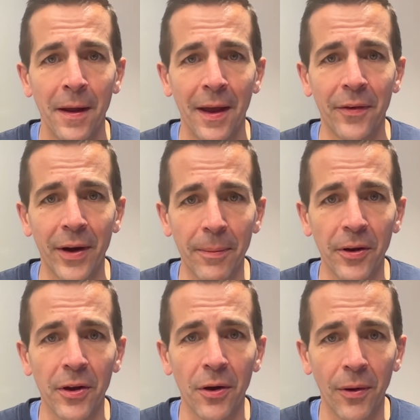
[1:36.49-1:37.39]
And they're able
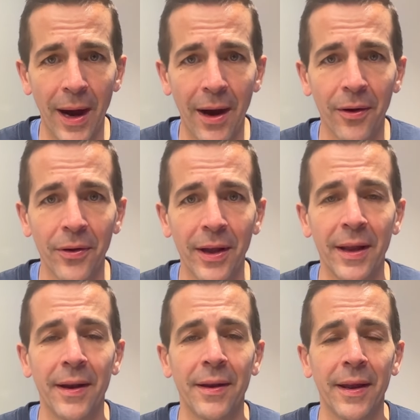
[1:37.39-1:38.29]
to go out
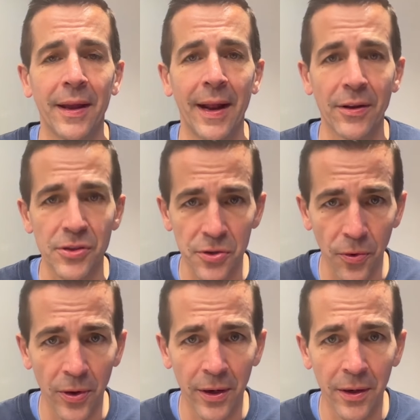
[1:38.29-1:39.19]
and
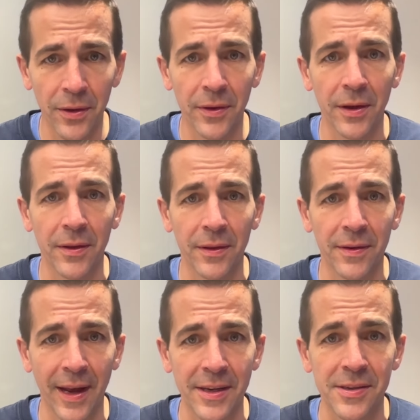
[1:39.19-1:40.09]
outscore the
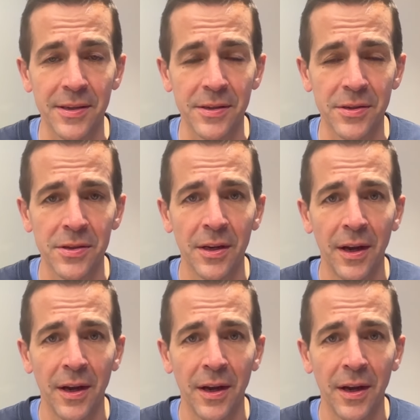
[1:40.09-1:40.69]
Texans.